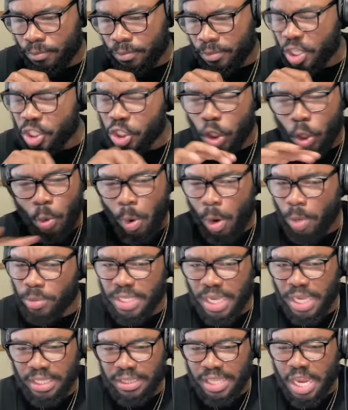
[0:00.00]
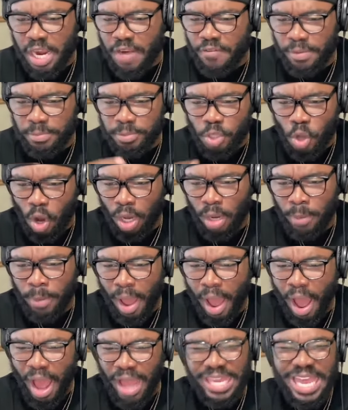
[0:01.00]
There's quotes out there of him talking
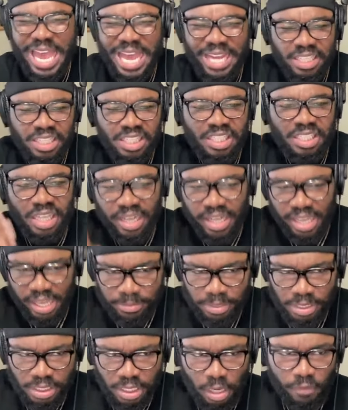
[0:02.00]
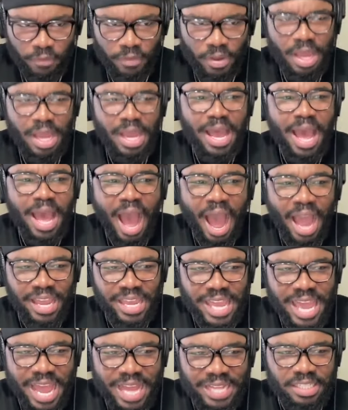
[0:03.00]
about how he had to study himself, how
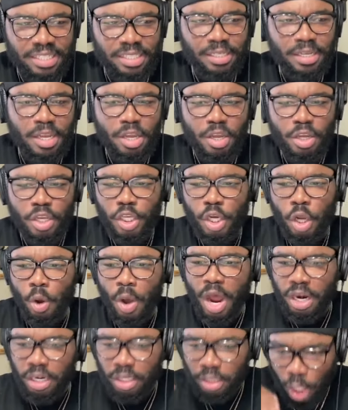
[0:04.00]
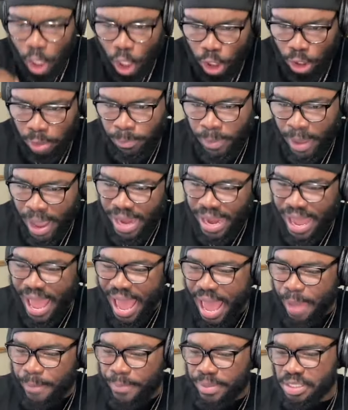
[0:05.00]
he had to, you know, unlearn bad
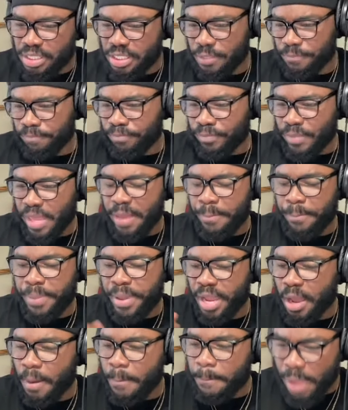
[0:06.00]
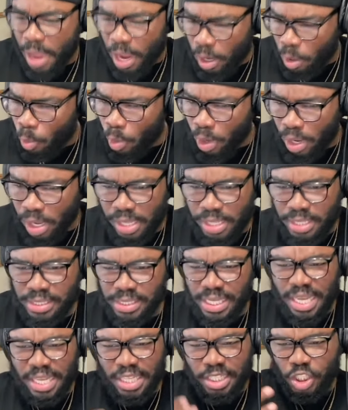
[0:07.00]
habits and pick up better
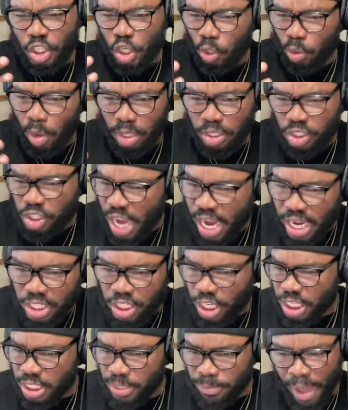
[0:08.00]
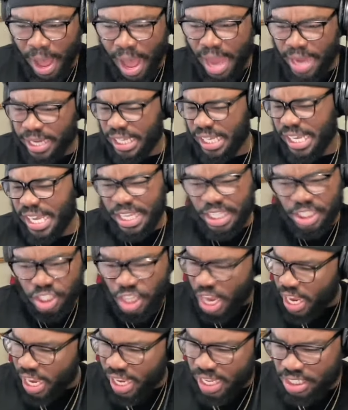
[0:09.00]
ones, you know, changing his body,
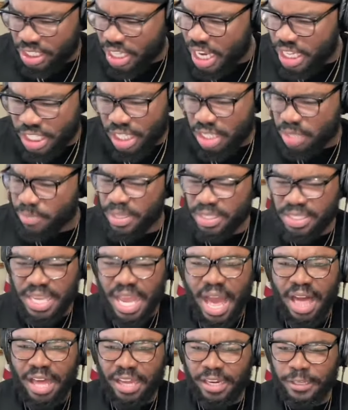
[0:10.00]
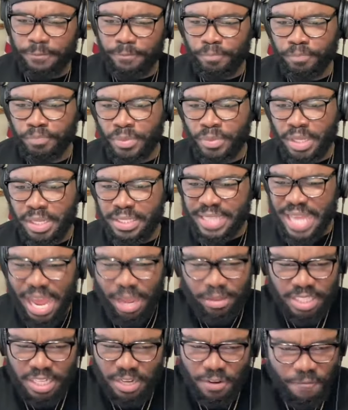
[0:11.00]
changing his mentality,
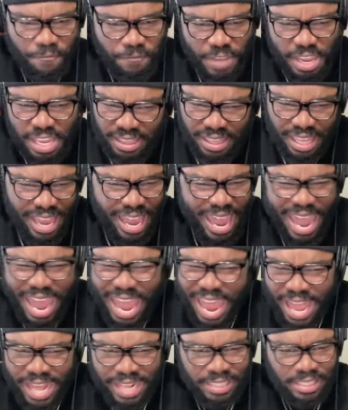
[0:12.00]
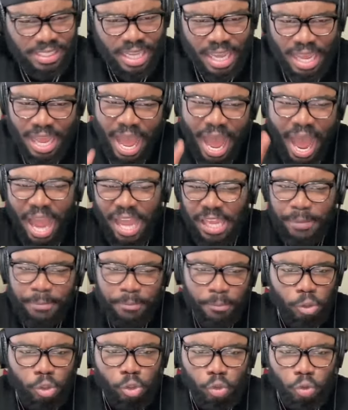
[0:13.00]
down to the feet, the hands, how he
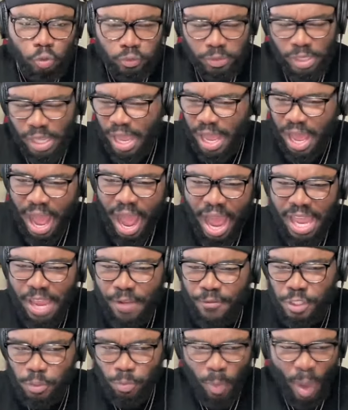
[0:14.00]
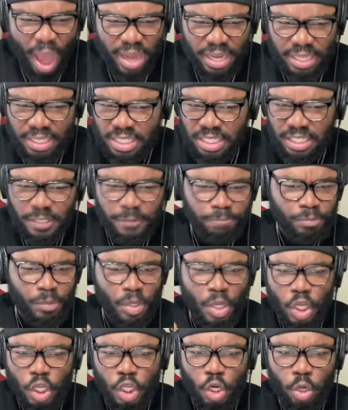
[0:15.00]
moved, how he responded to,
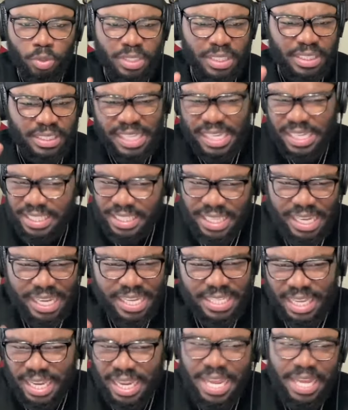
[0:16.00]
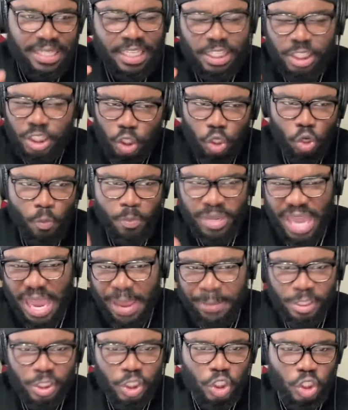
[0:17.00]
you know, to DTs. Like, this dude
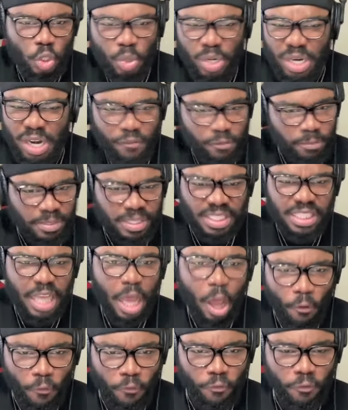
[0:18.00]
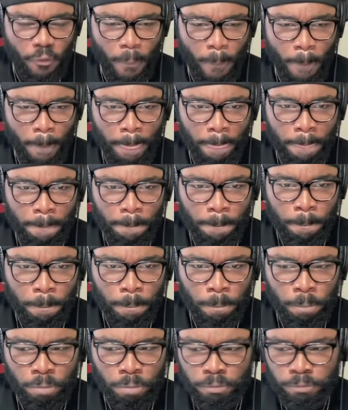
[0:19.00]
became a student of himself.
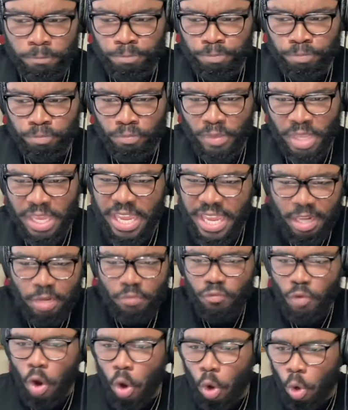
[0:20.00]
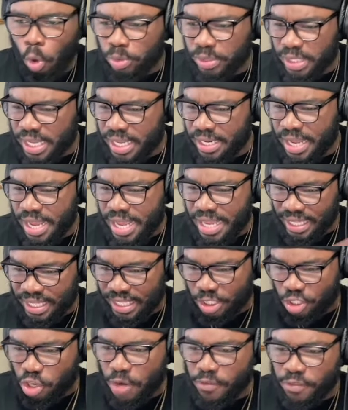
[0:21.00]
He enrolled in
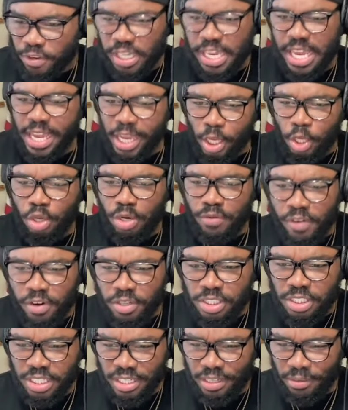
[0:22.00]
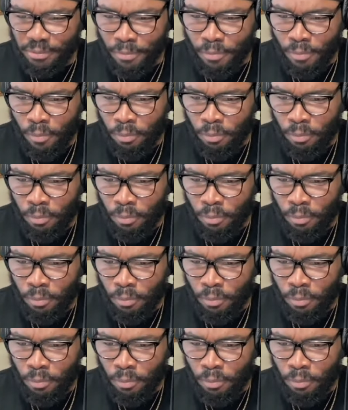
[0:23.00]
Trevor Keegan University.